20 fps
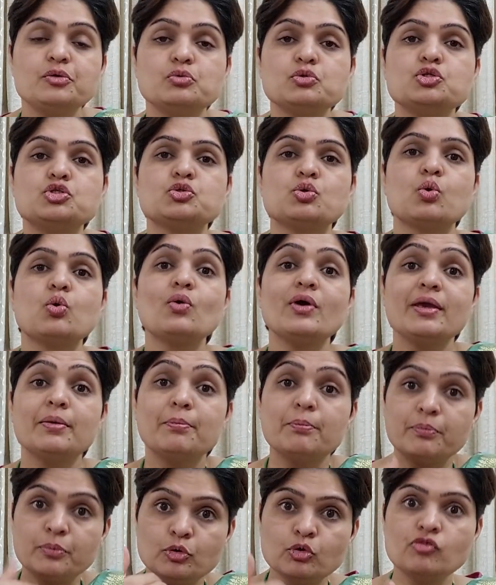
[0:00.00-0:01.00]
to show
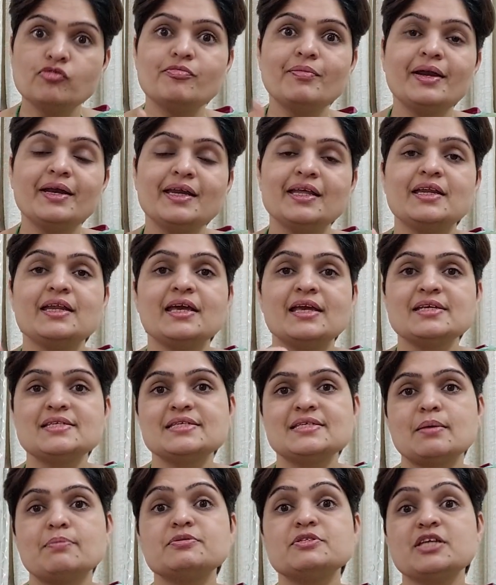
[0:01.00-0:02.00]
improvement in his
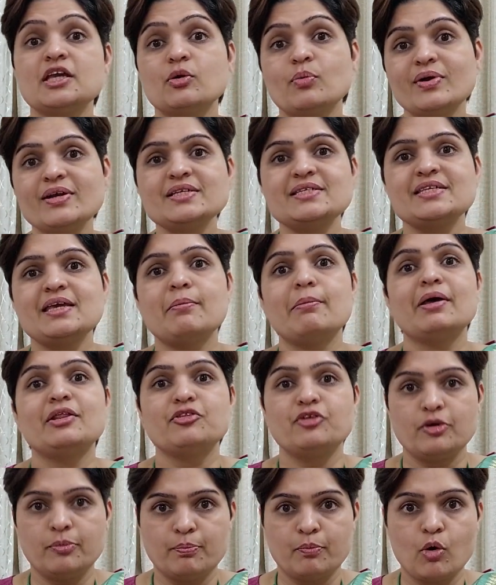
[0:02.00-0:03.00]
subsequent
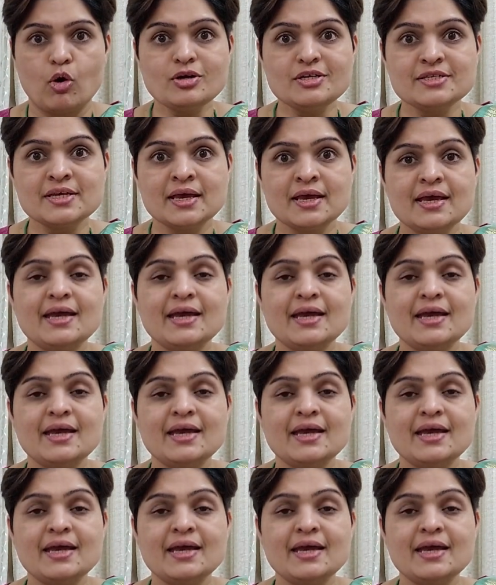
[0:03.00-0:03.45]
semen reports?